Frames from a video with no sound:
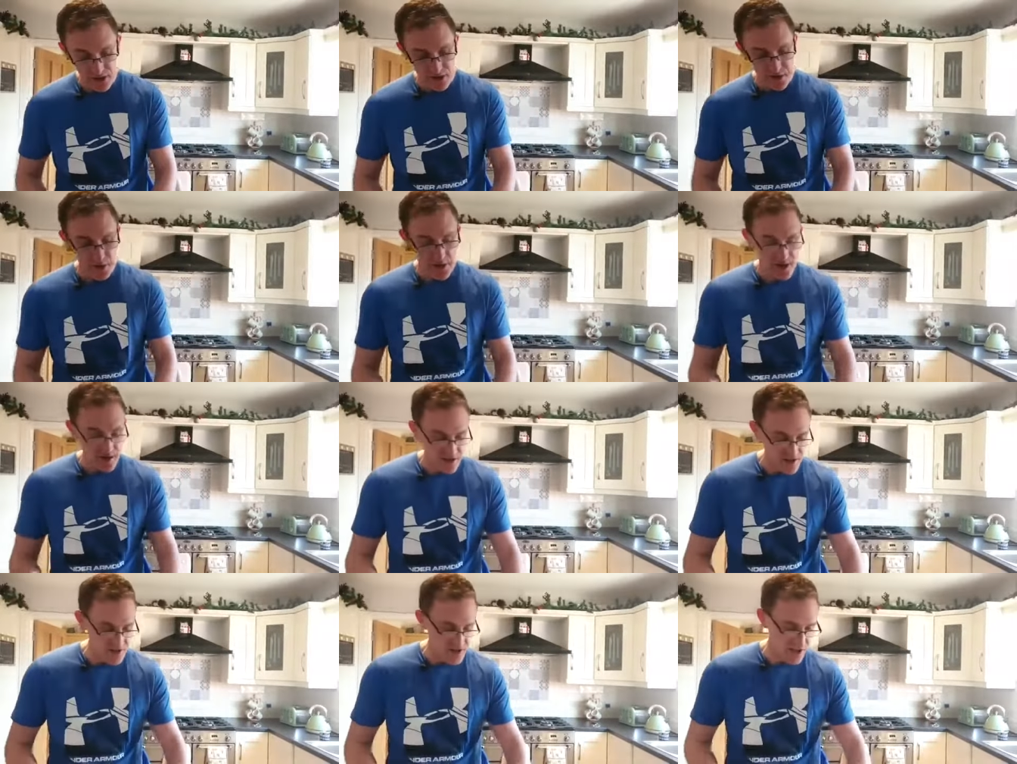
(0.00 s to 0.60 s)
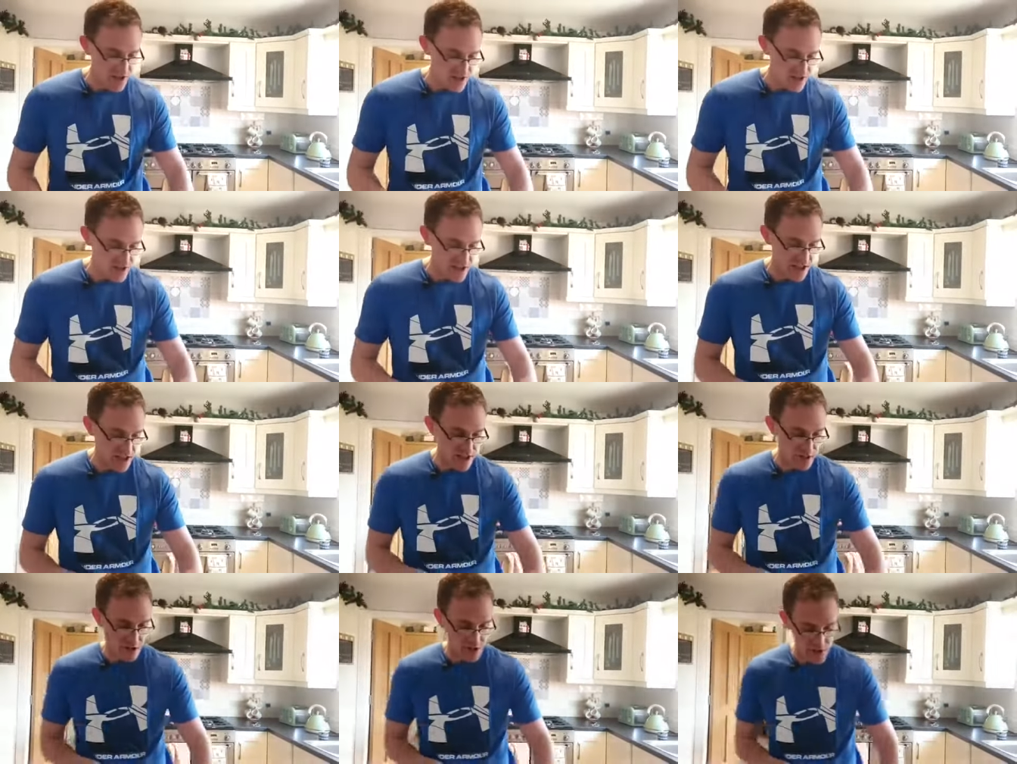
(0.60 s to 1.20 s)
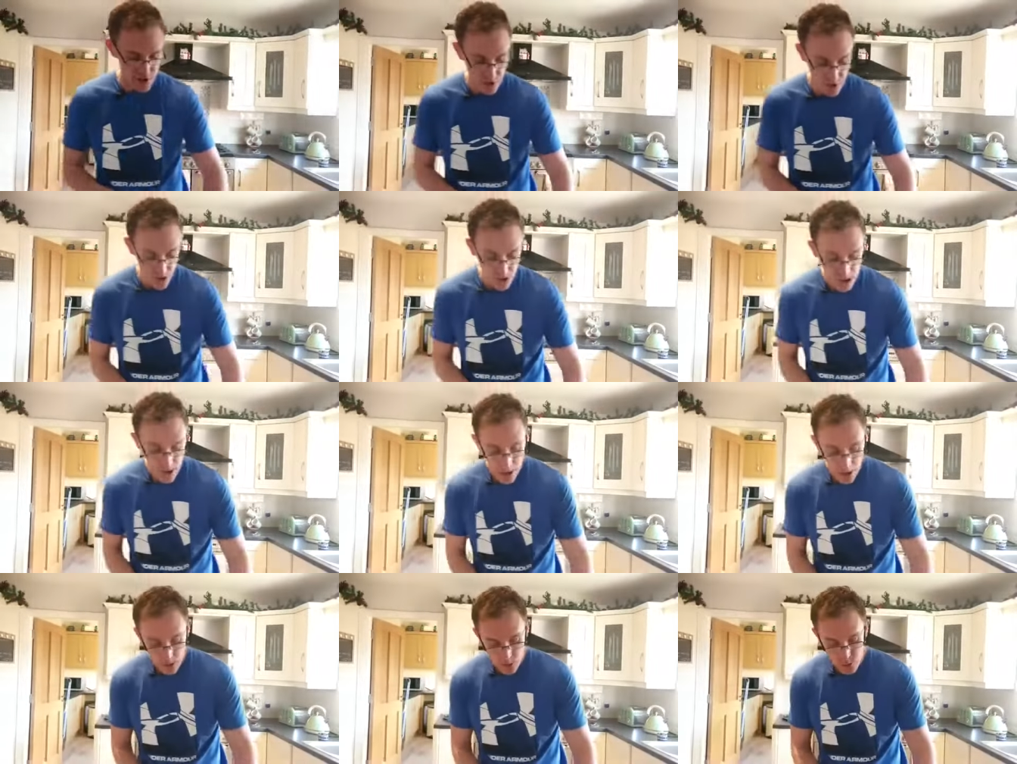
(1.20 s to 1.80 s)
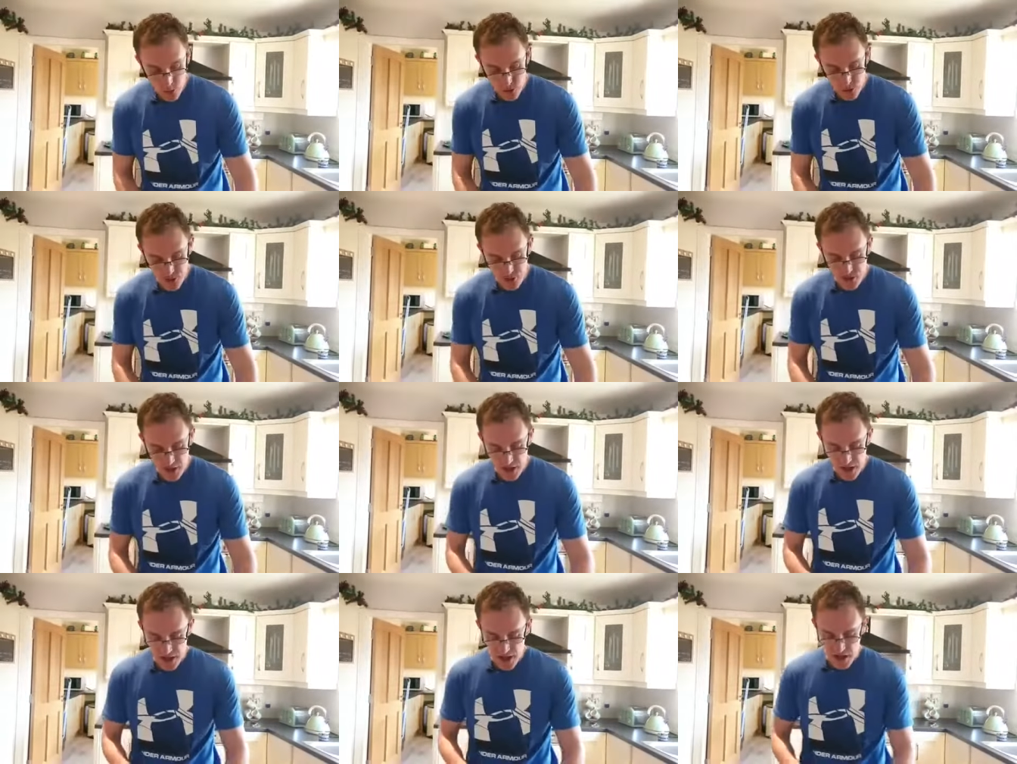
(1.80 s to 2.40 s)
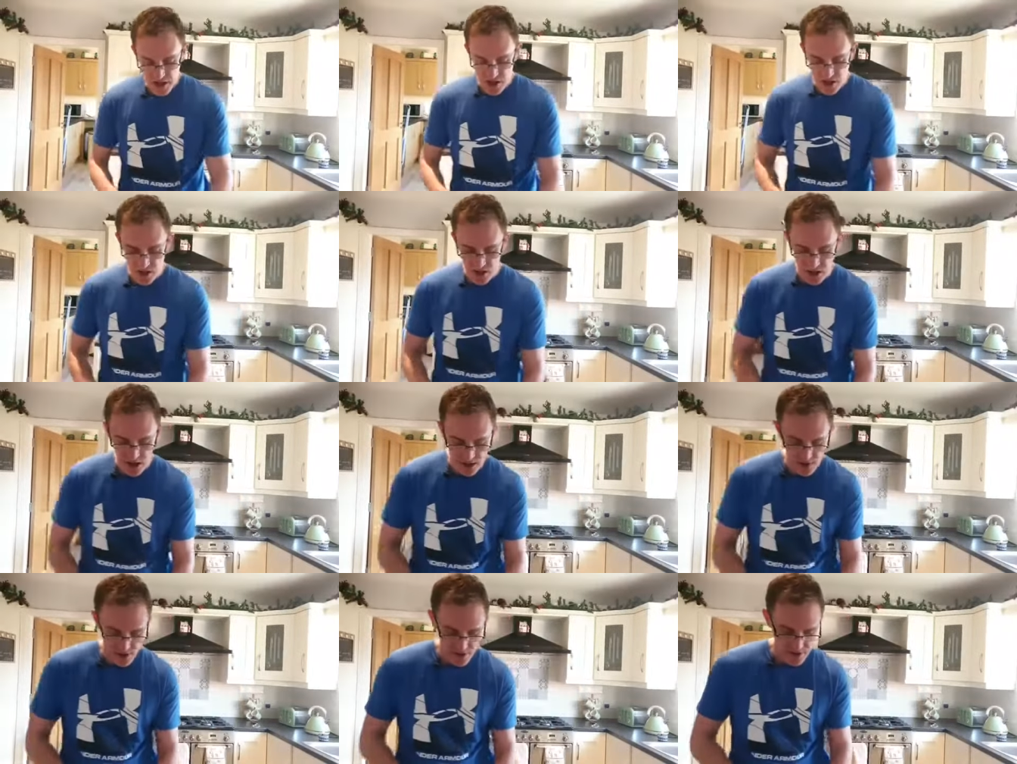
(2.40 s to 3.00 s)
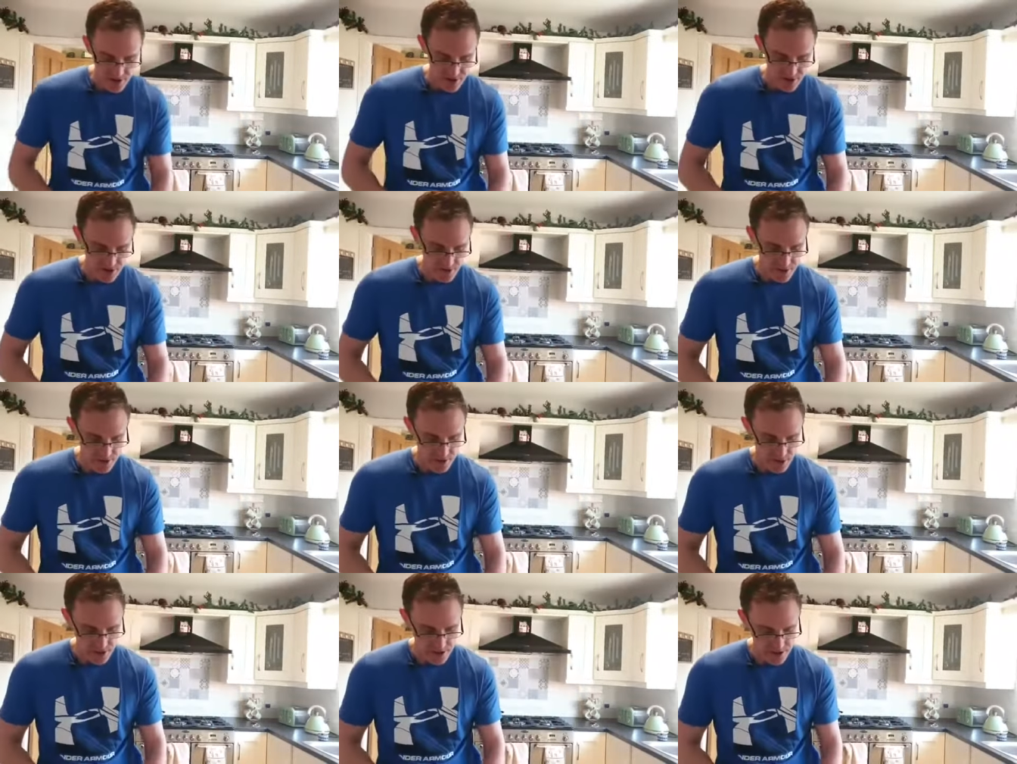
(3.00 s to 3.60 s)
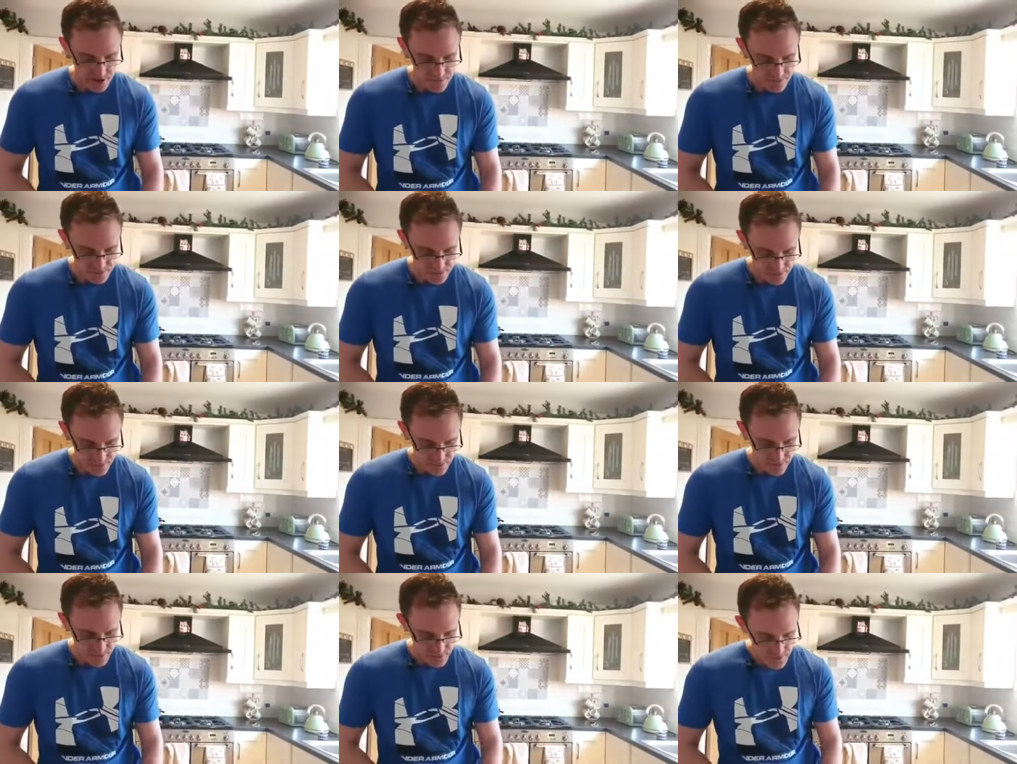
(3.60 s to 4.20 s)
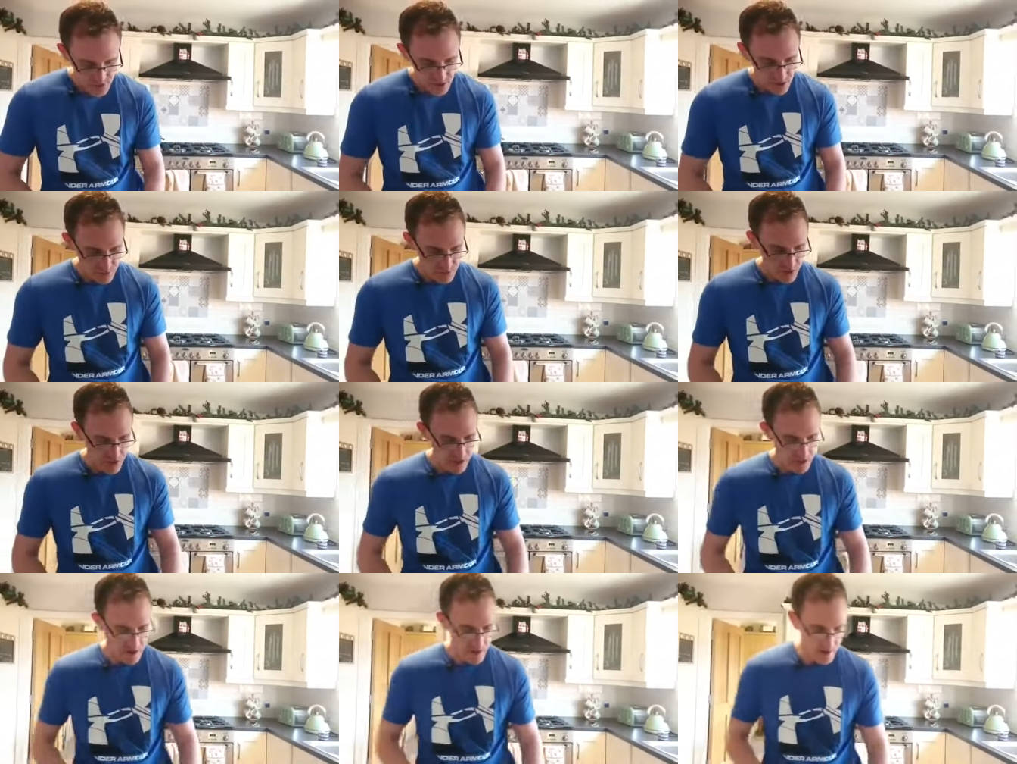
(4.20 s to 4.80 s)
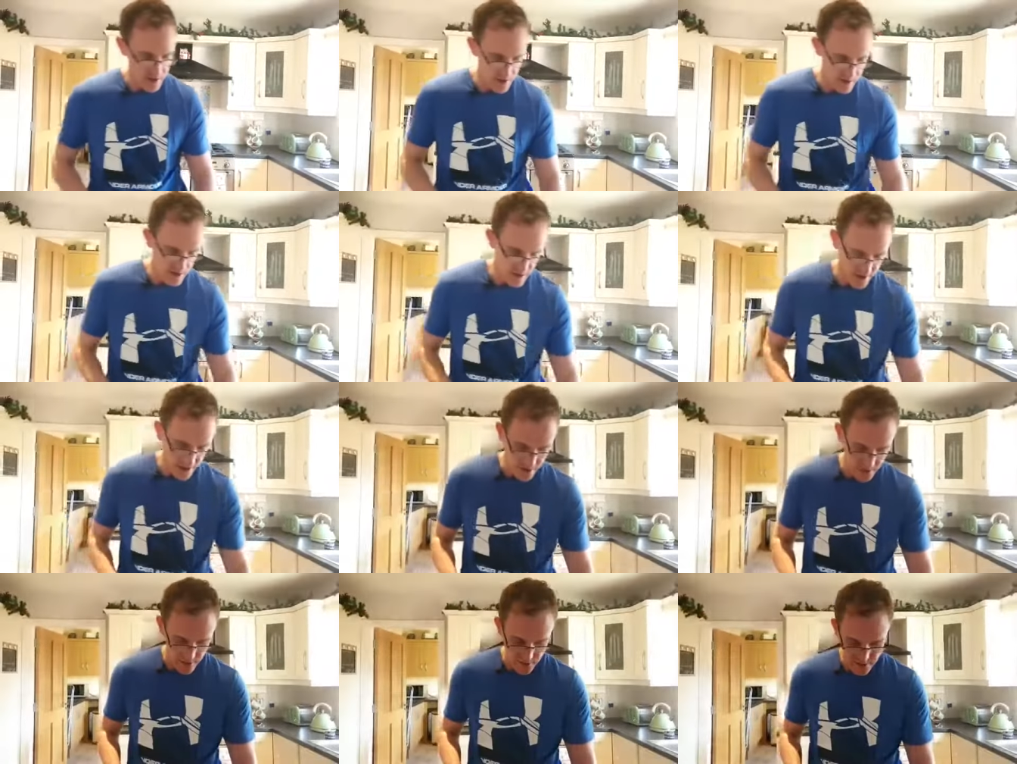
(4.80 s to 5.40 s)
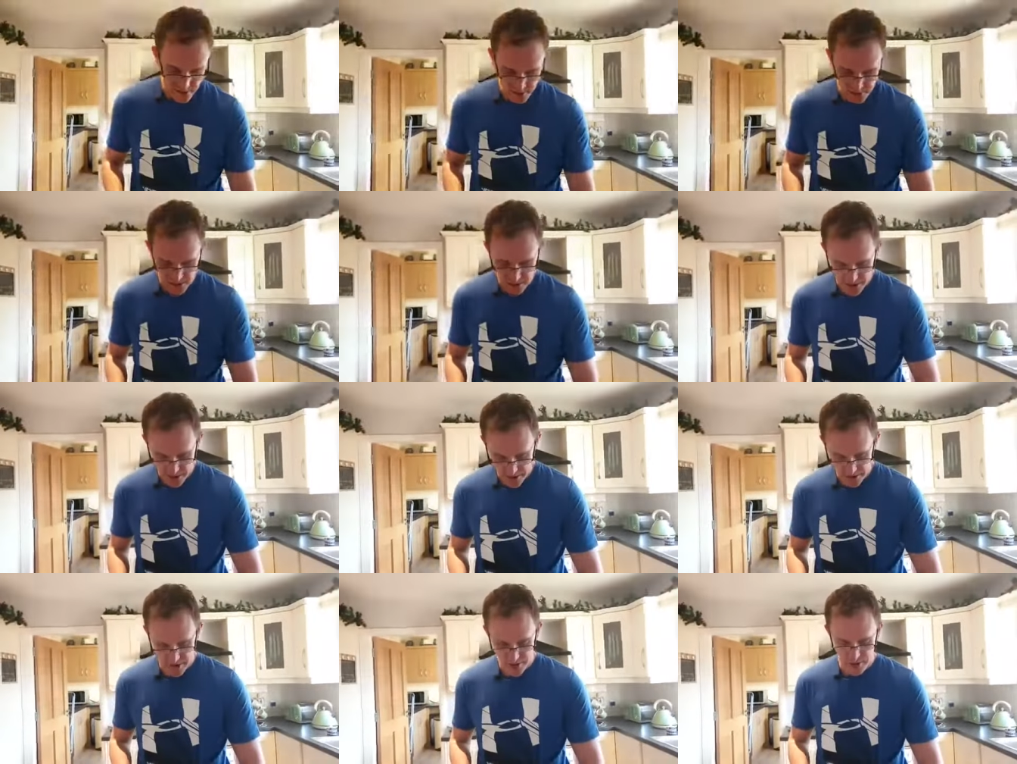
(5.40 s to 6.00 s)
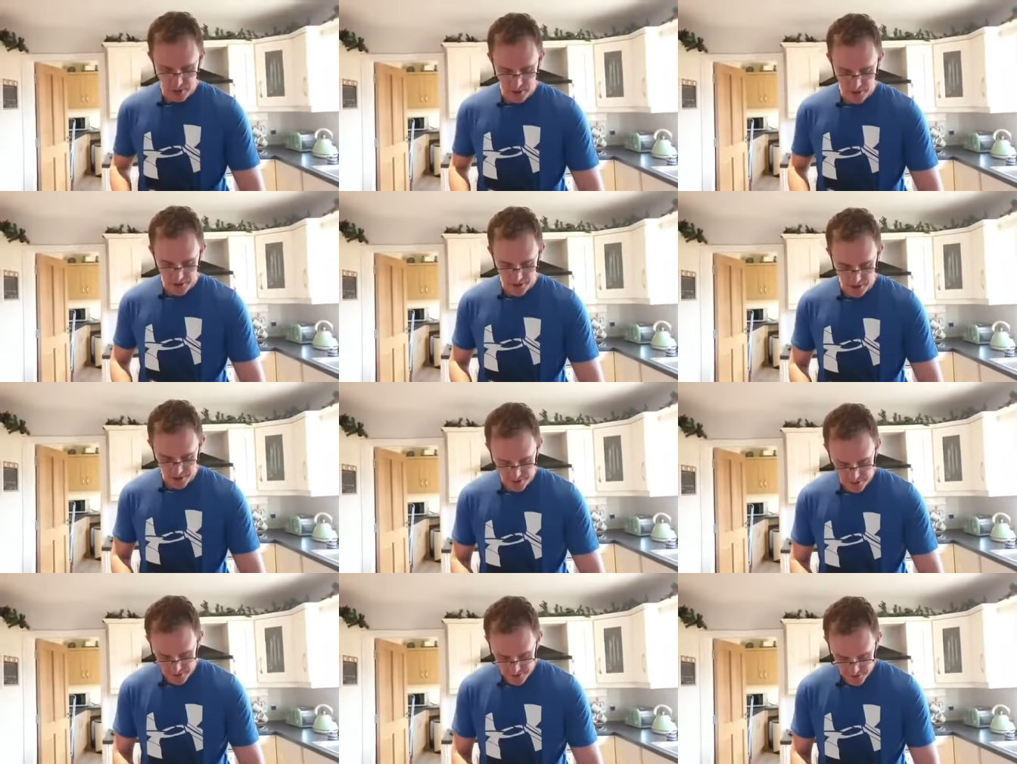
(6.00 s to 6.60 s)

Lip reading: depending on the size of the egg, right? So we'll just say 80 calories, okay? Pack all that on there and that egg can go on there.